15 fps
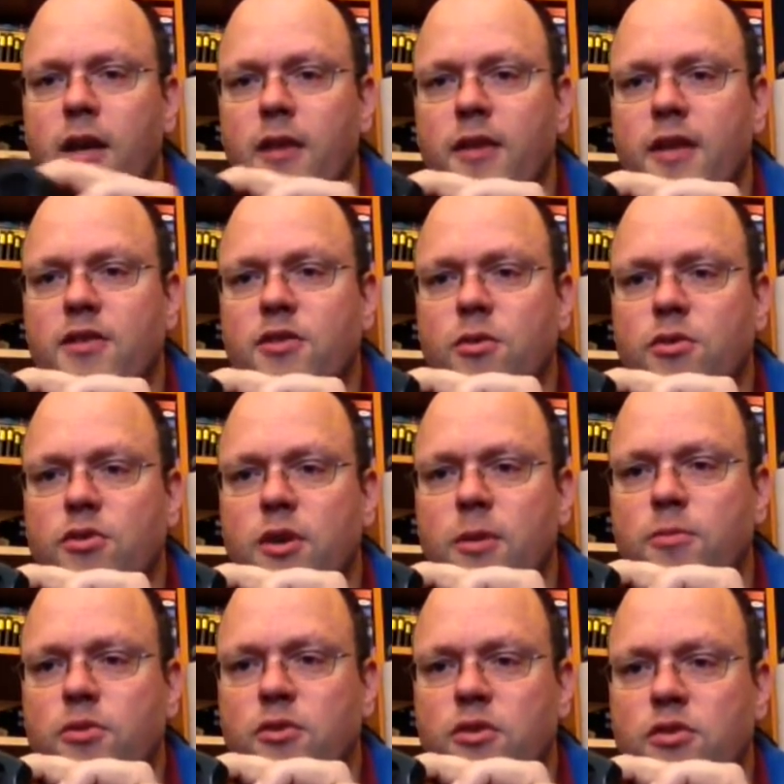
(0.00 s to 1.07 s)
This hooks
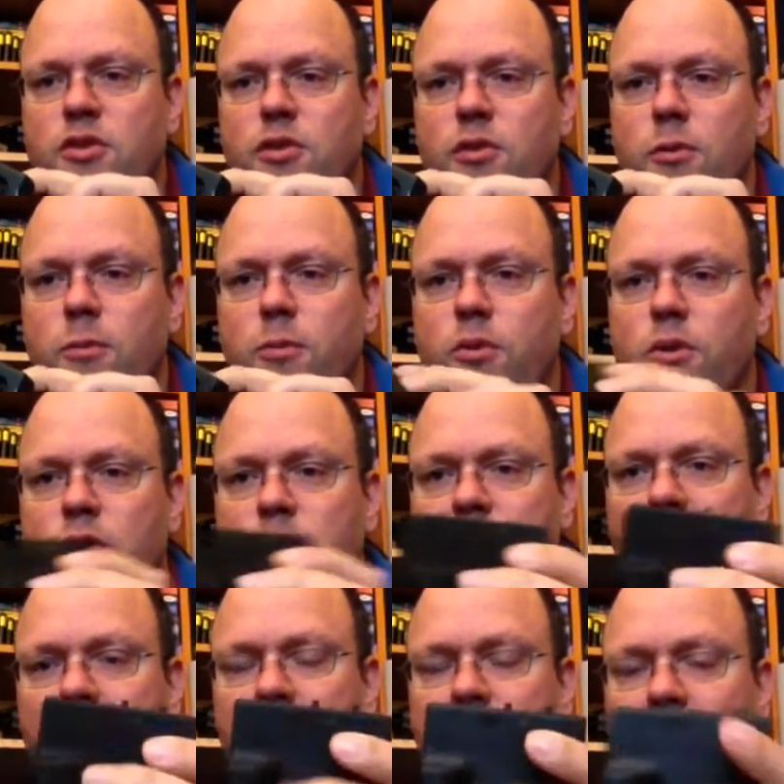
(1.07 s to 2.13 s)
up to the serial port
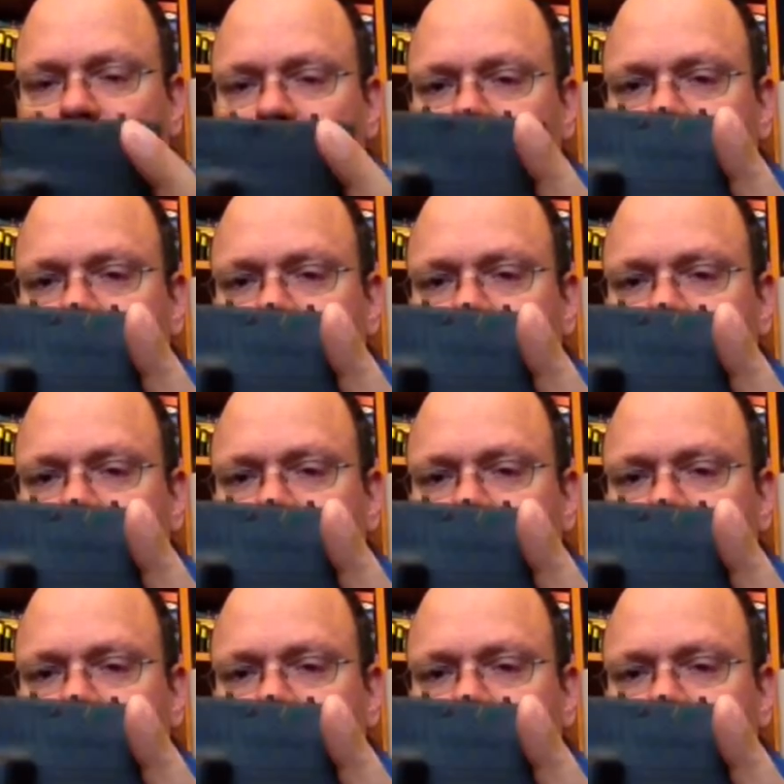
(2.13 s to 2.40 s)
of